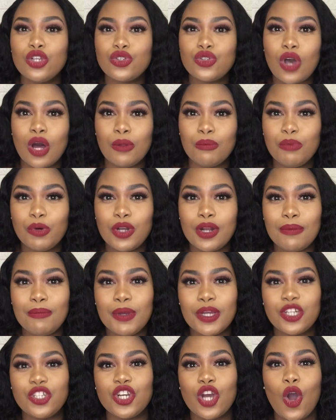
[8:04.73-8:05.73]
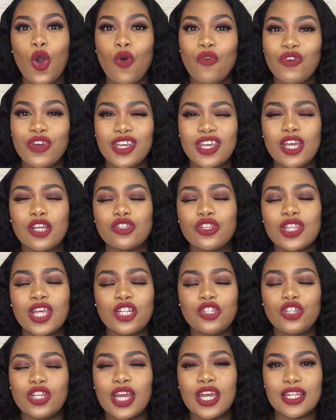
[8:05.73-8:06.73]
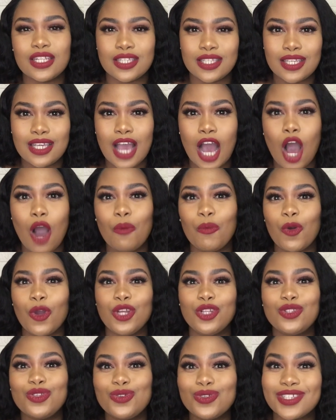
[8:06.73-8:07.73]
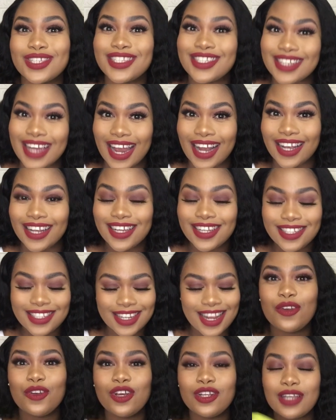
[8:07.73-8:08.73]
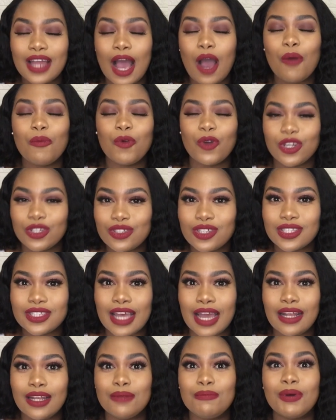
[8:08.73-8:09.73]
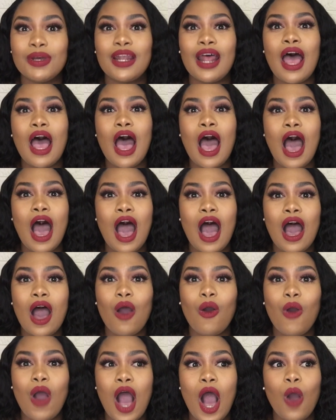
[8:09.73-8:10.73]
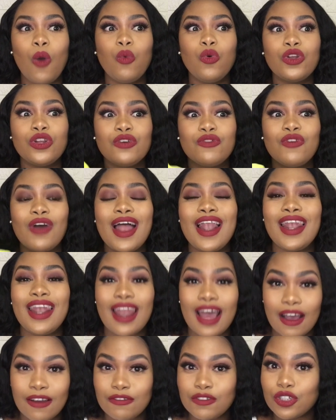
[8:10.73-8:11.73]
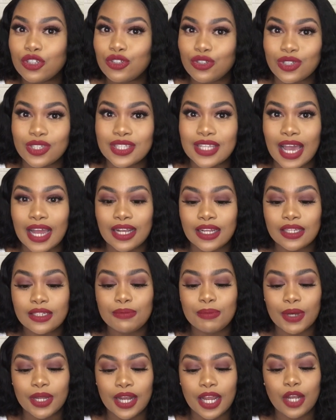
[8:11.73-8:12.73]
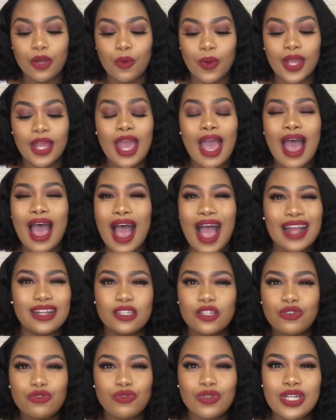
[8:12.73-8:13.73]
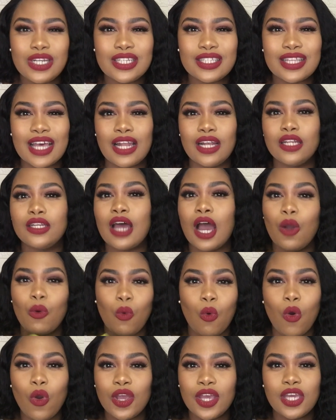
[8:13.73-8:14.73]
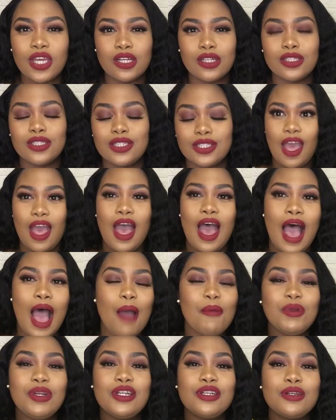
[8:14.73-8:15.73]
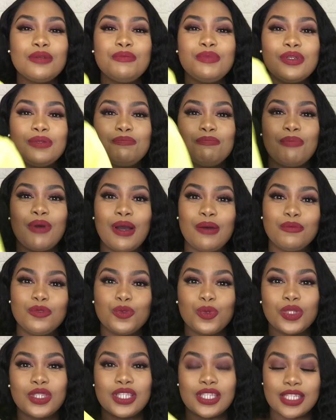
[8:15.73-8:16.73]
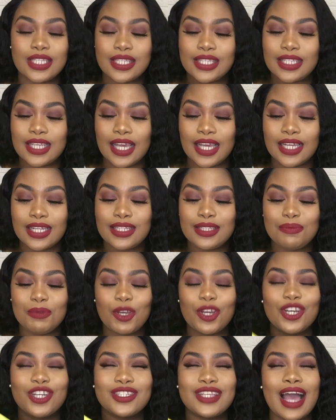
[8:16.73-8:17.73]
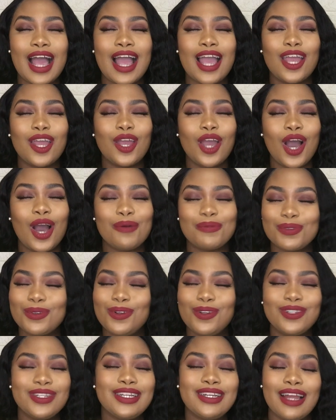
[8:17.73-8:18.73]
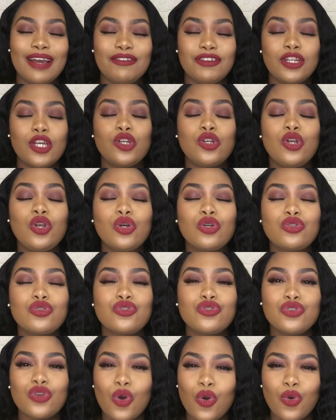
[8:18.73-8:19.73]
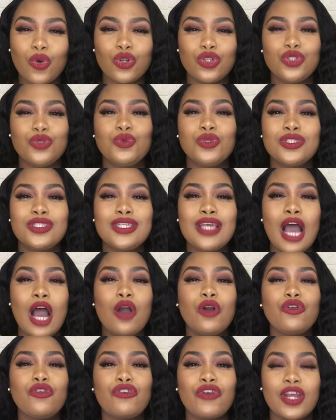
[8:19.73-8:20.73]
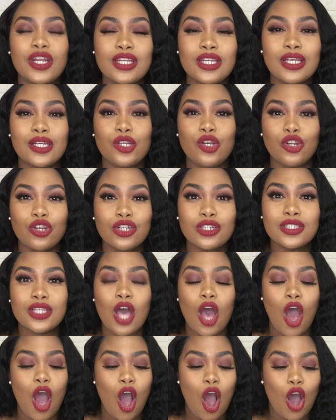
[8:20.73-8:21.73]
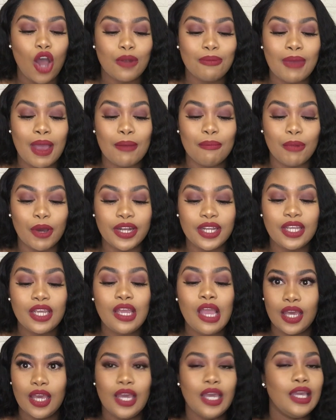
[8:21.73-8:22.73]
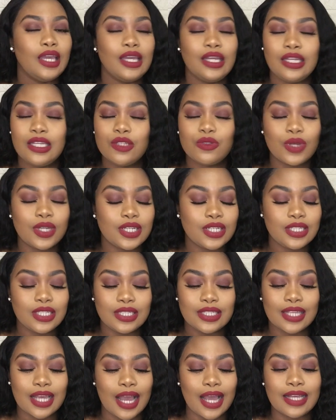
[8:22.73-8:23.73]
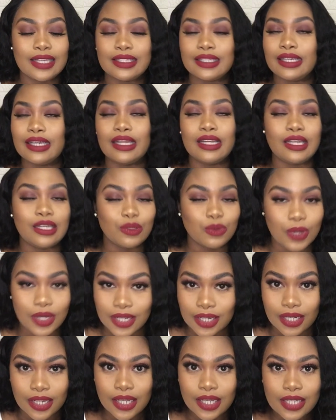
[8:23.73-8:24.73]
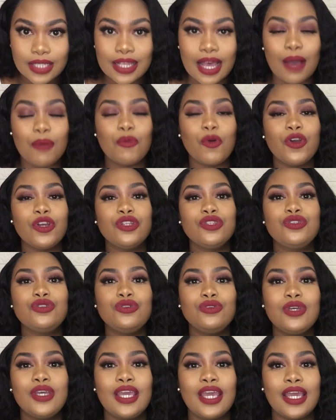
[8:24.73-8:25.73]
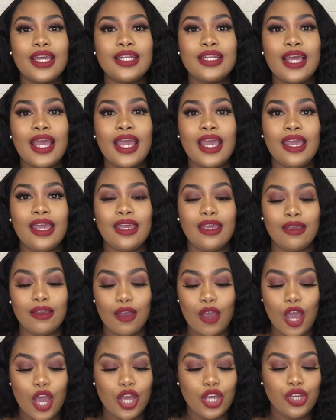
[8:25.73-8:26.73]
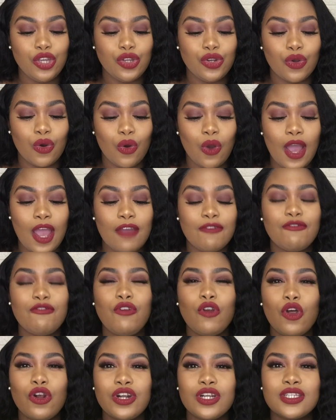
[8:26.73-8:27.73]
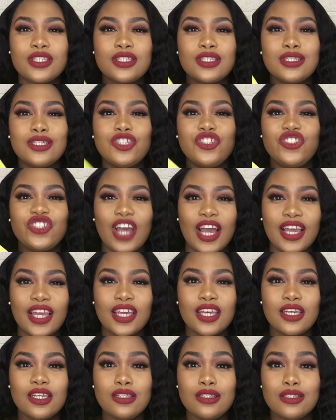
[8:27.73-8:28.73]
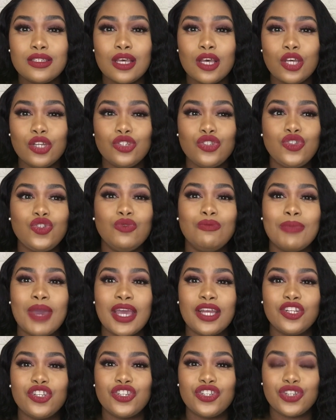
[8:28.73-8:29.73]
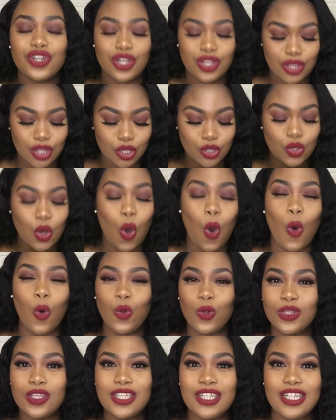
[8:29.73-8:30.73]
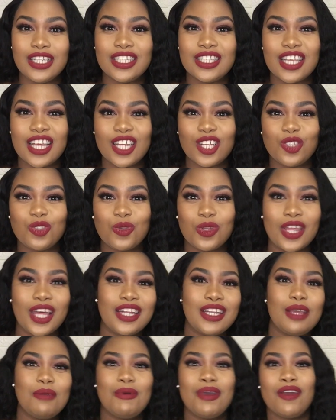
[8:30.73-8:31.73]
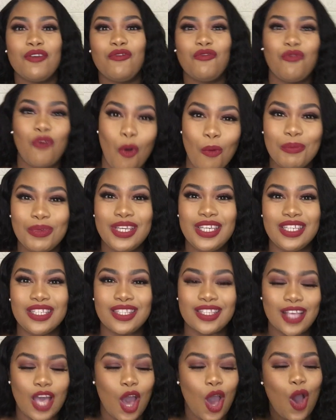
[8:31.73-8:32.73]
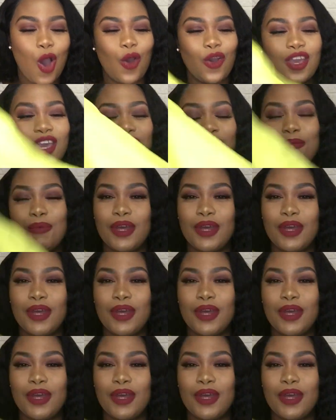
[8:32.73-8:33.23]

So I'll put a picture over here so that you can see how I'm going to style it. Not how I'm going to style it, but how I would have loved to style it. But anyway, I didn't really style it. I wore heels. I'm a little bit bummed with this set because I absolutely love it. It looks so good. You will see how great it looks on my body. It is what it is, guys. It is what it is. I'm going to get a, you know, a fluorescent jacket to match this whole three set, so that it be a four piece, okay?